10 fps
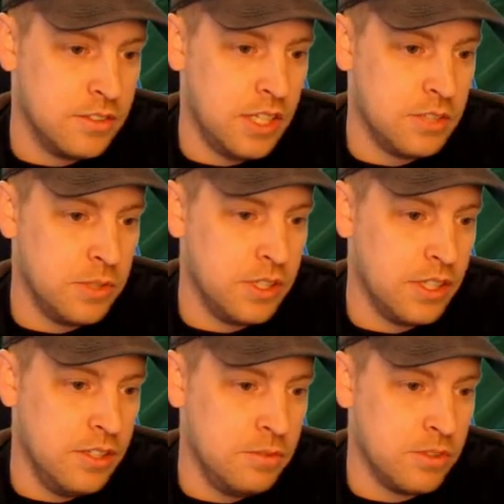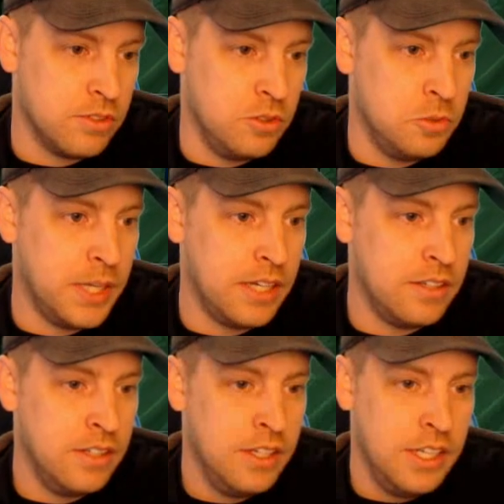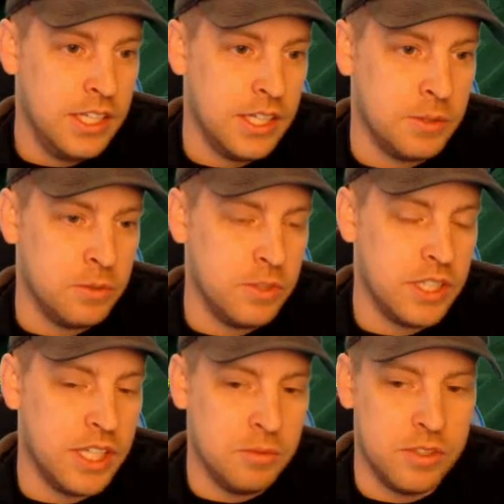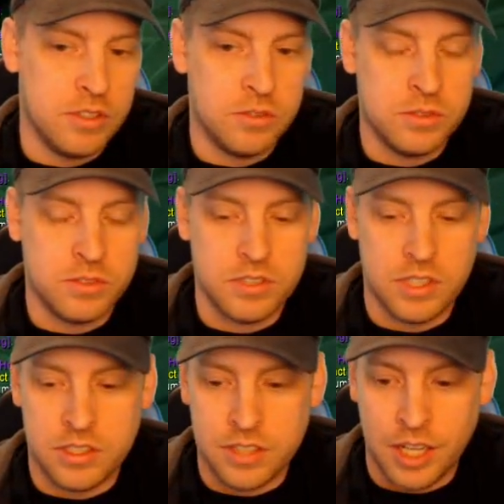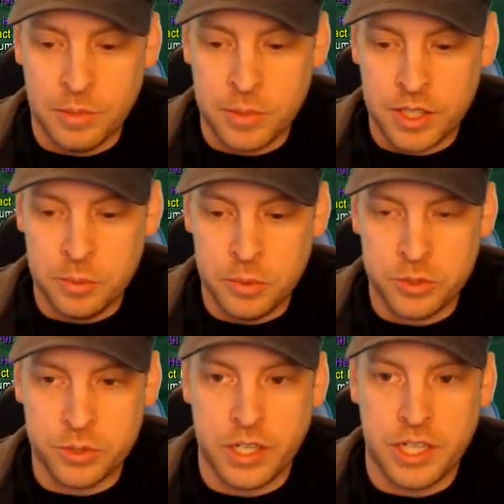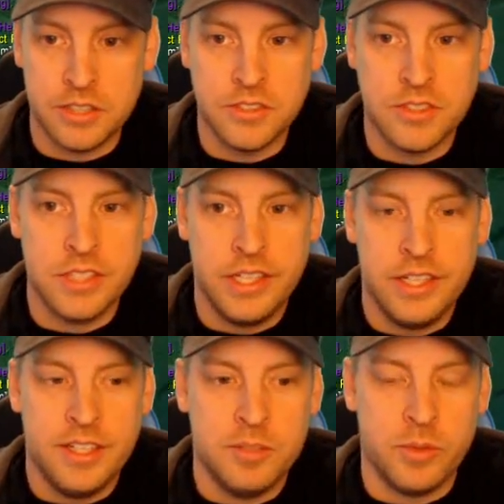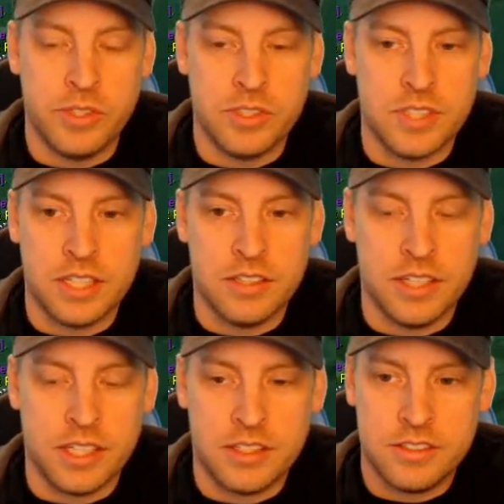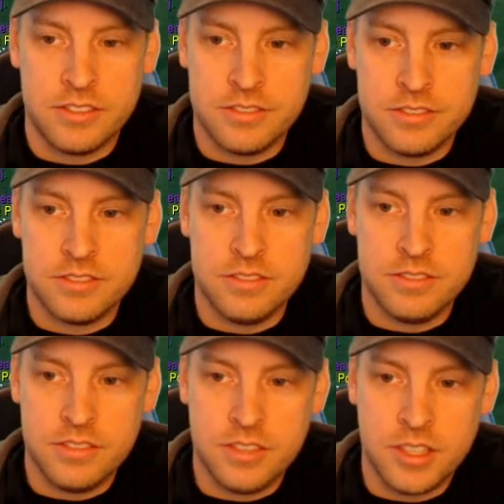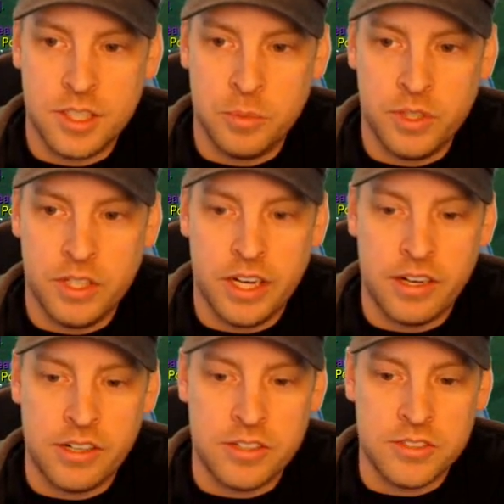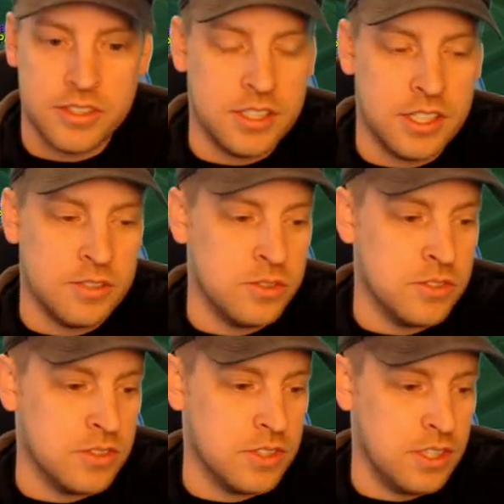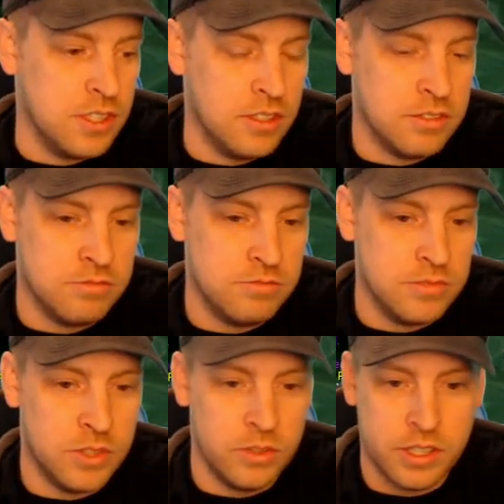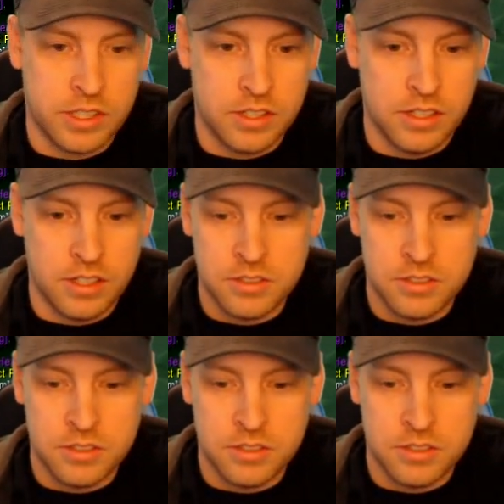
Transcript: Last week the keys weren't too bad. Like, we really came close on timing a couple of shrines, but we just had like a couple of errors, and then it was no luck there.